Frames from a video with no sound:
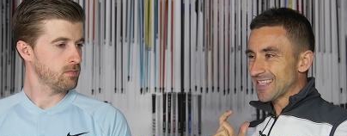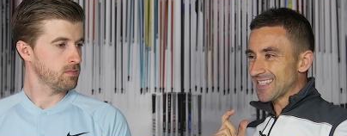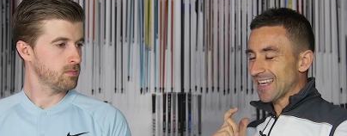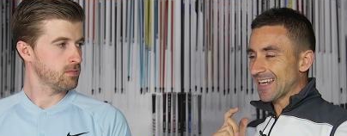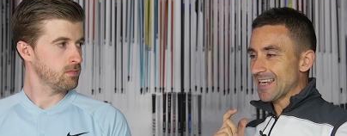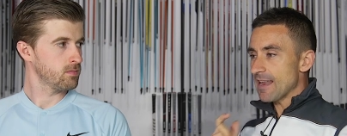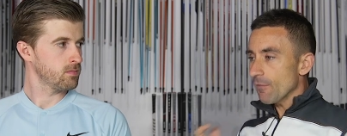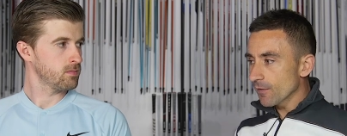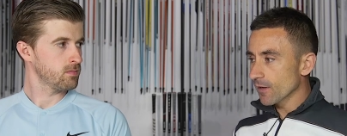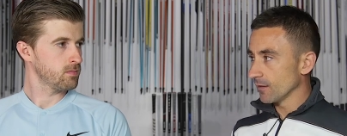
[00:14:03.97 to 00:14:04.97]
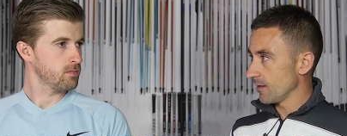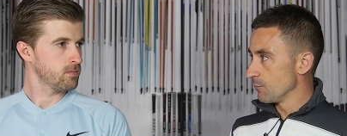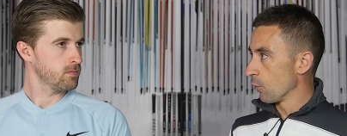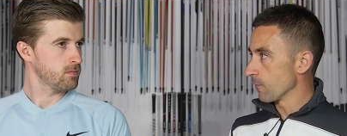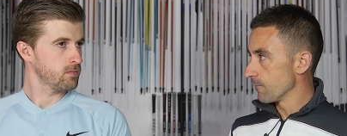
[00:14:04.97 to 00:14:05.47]

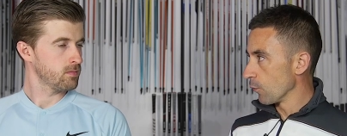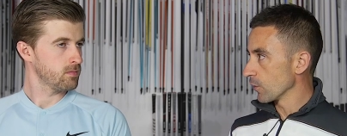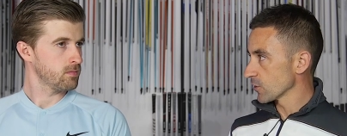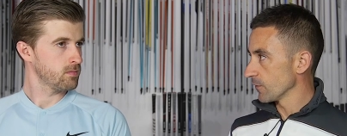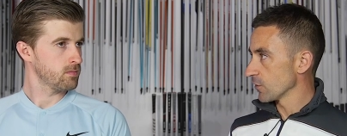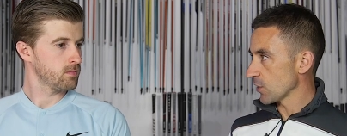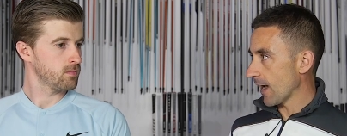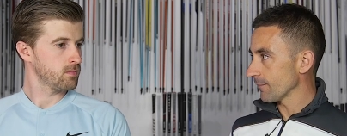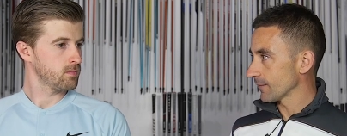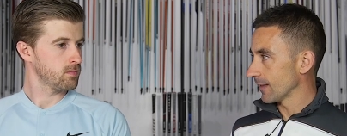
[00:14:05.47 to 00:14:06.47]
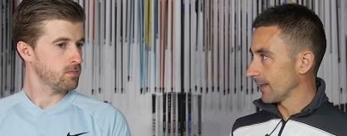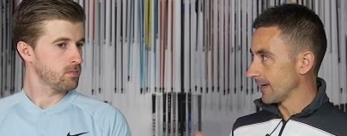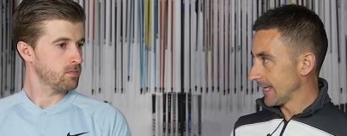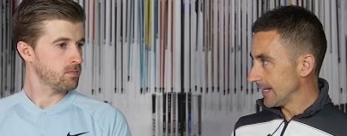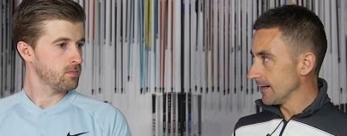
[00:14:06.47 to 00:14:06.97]
Speaker 1: significantly more force on the shaft
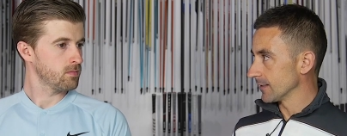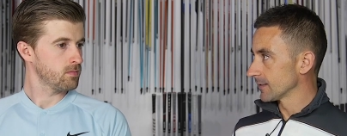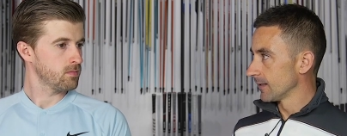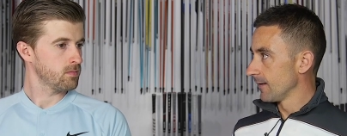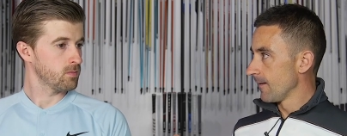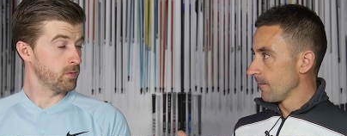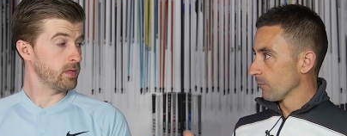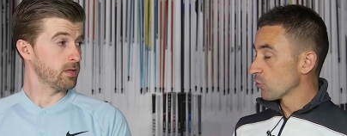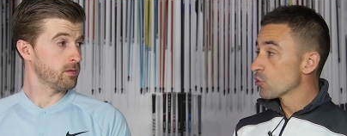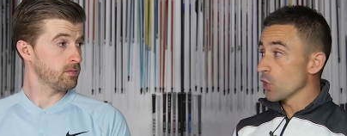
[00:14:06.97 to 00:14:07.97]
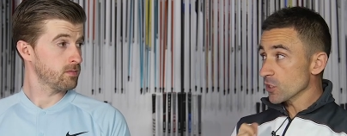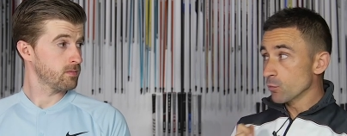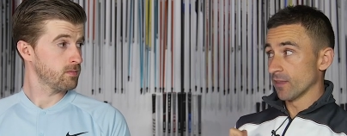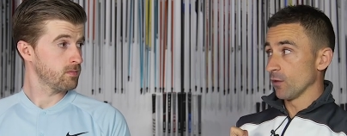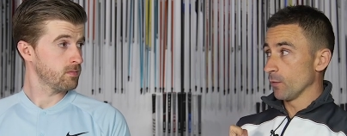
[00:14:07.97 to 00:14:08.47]
than he does. Really?
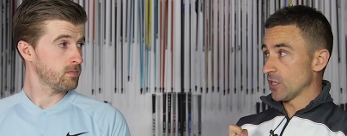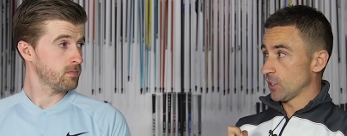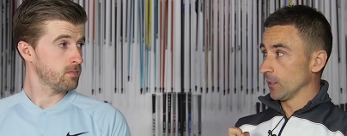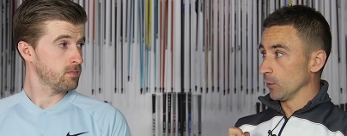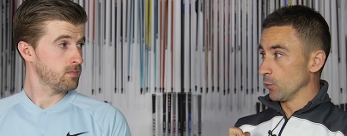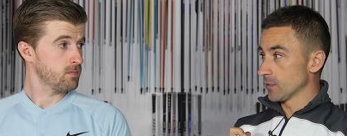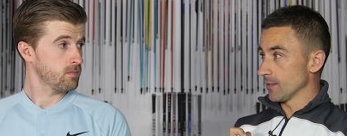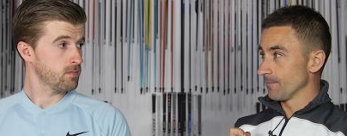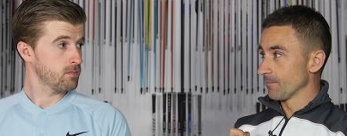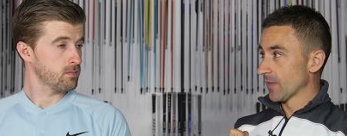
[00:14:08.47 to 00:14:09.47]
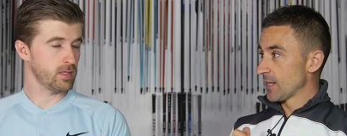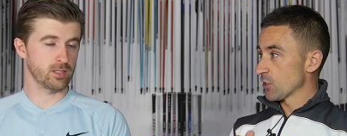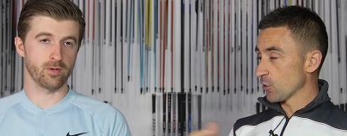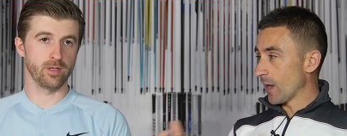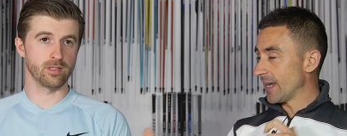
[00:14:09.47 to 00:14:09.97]
Just with the way she loads it.
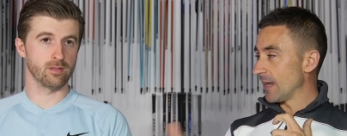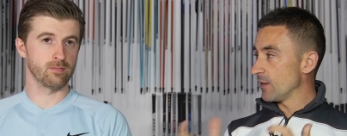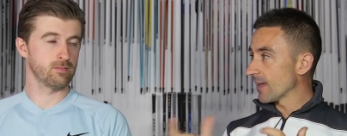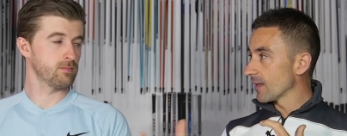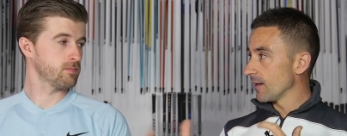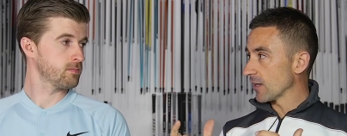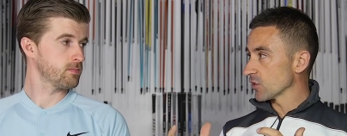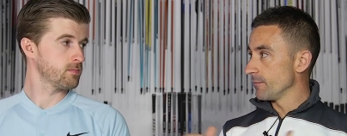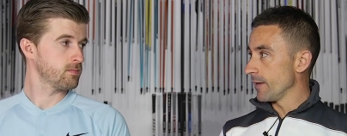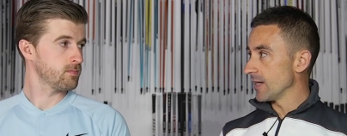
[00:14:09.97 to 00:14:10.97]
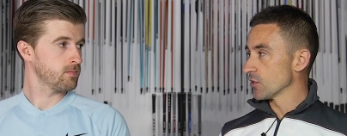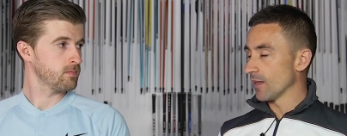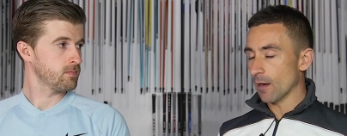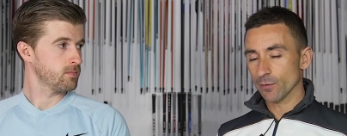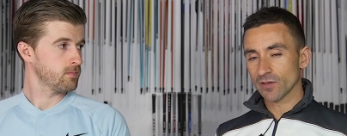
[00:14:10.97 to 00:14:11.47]
That's so and, and, they can actually
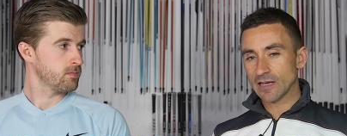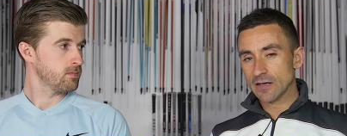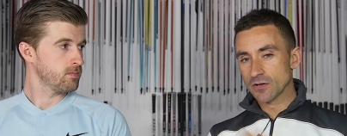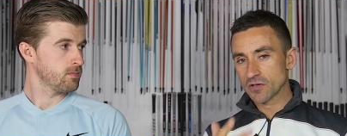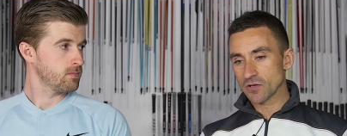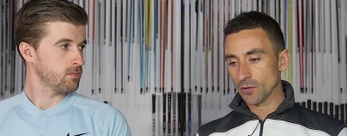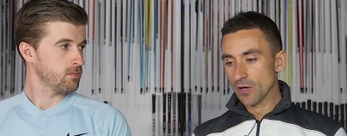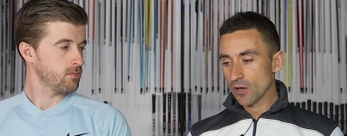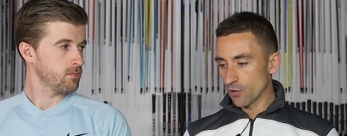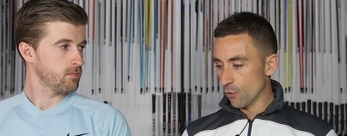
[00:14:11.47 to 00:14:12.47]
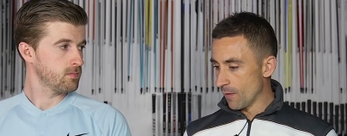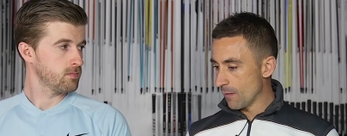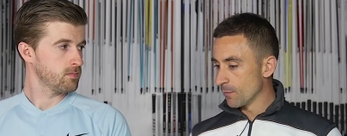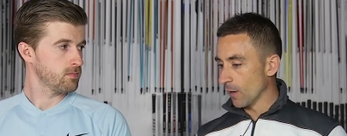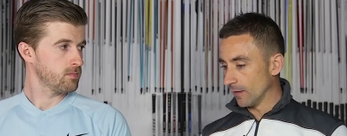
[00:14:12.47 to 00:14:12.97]
measure that with gears. So you know
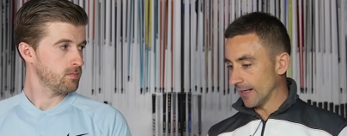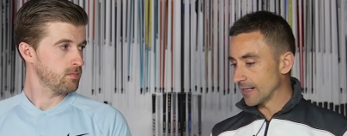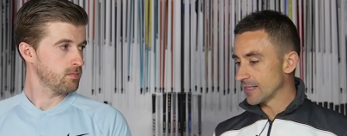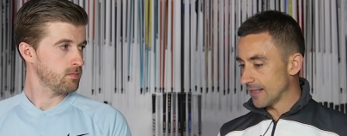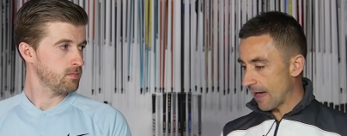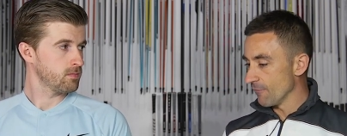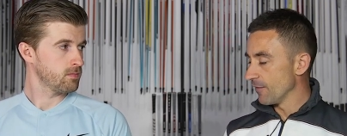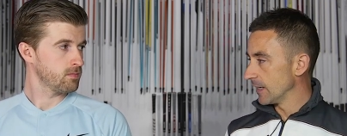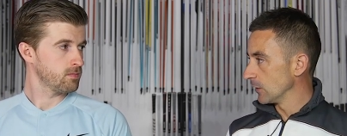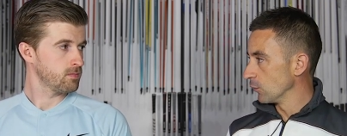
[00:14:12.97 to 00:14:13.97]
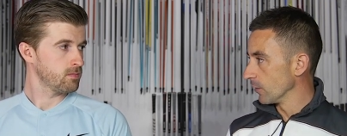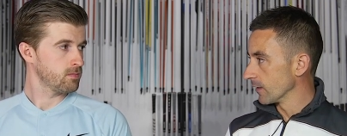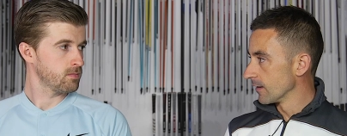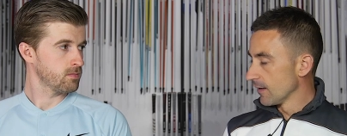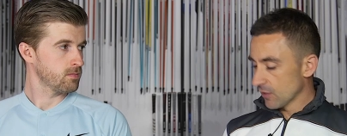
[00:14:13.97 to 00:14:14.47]
maybe put a link to that video
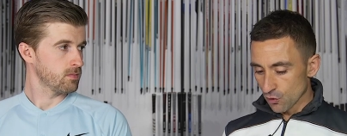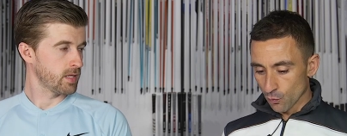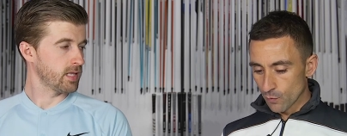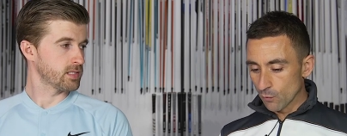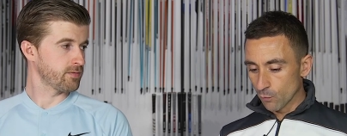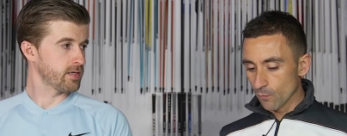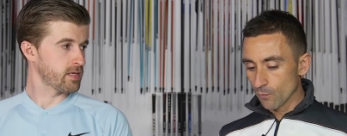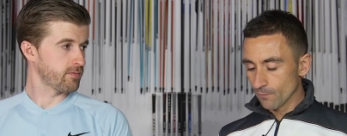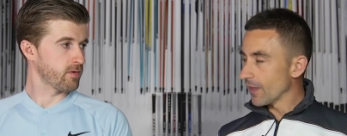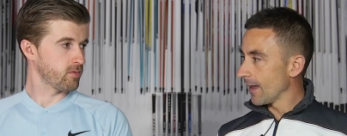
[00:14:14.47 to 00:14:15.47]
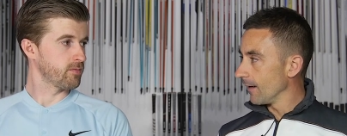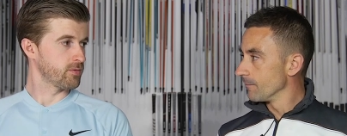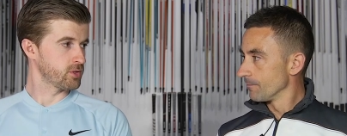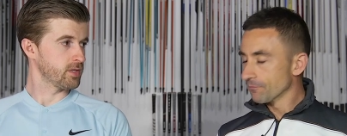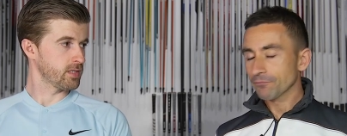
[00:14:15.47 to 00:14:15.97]
and you know yeah, let's find that for yeah,
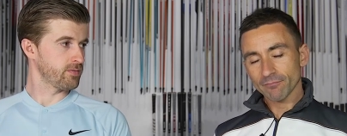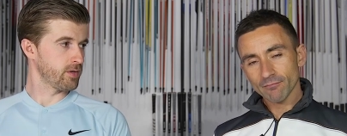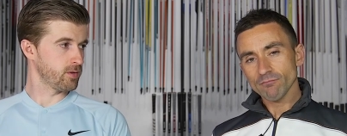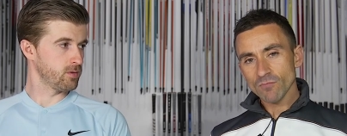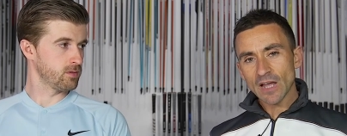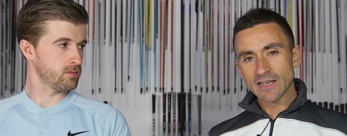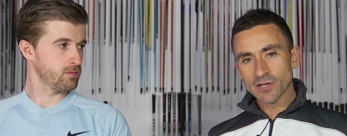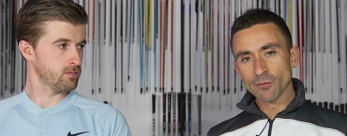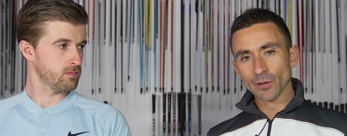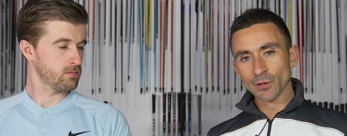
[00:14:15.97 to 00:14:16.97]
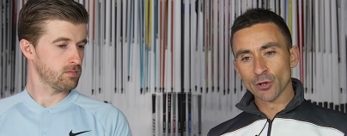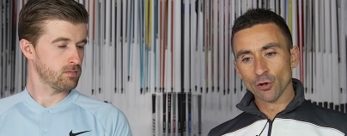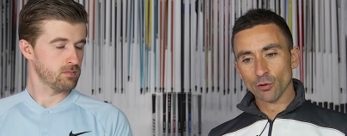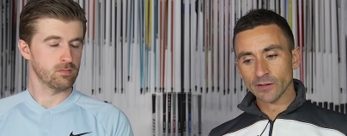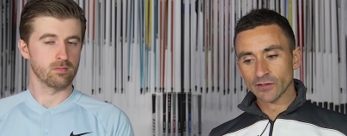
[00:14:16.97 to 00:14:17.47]
everyone for sure. That's very cool. It's a really
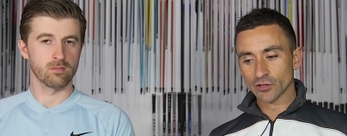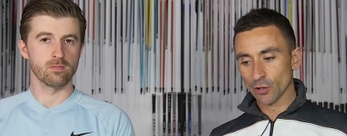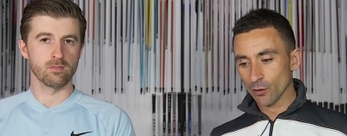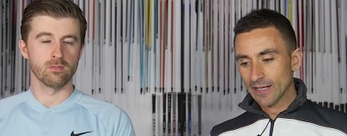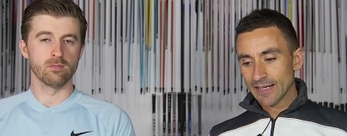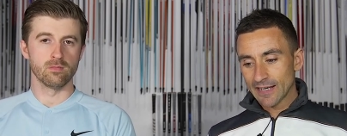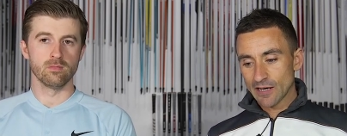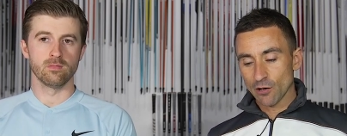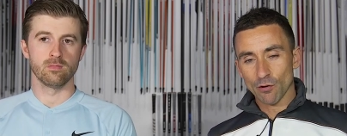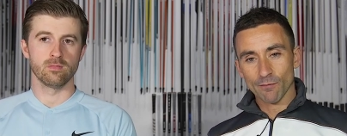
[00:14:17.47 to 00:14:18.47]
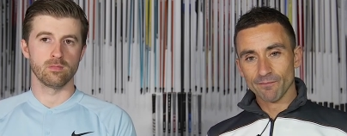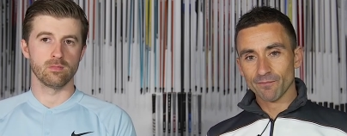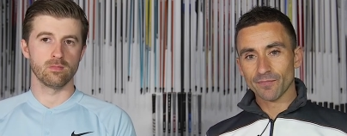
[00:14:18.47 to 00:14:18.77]
cool one. So you know